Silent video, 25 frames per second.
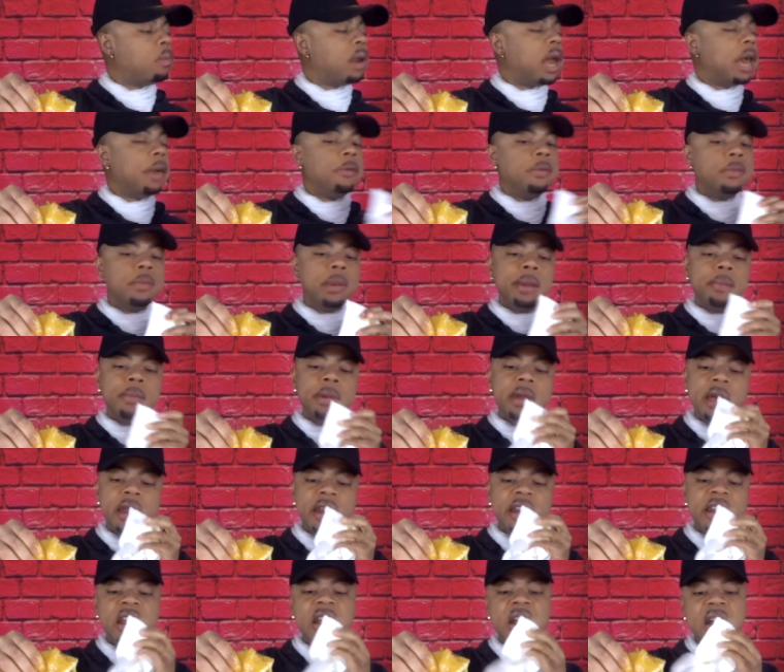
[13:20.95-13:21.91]
blame you, baby.
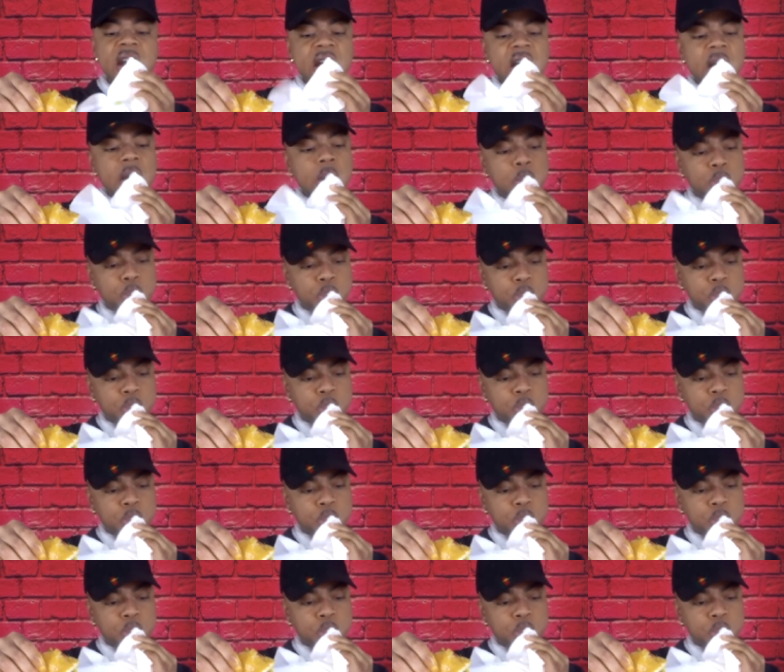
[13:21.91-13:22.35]
Get it in.